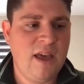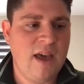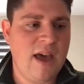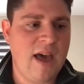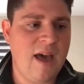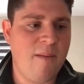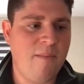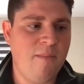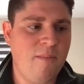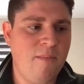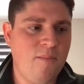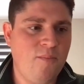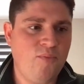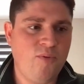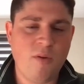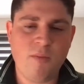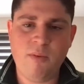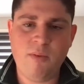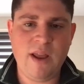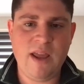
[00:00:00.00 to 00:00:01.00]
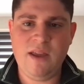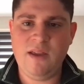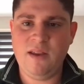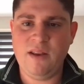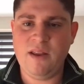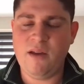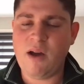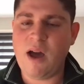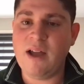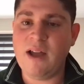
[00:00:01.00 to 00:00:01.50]
Um, probably, you
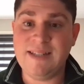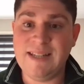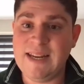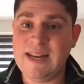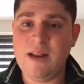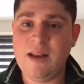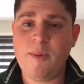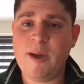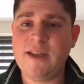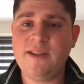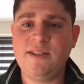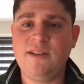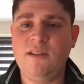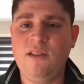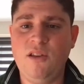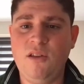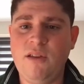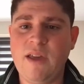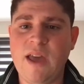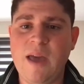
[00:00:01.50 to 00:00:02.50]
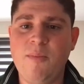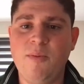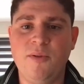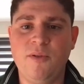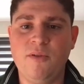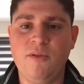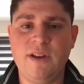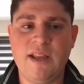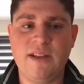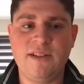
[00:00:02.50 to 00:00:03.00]
know, ideally based in the UK, but
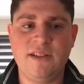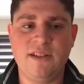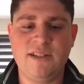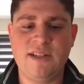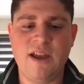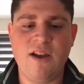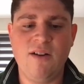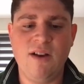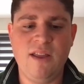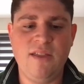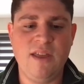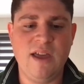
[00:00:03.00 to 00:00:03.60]
not necessarily.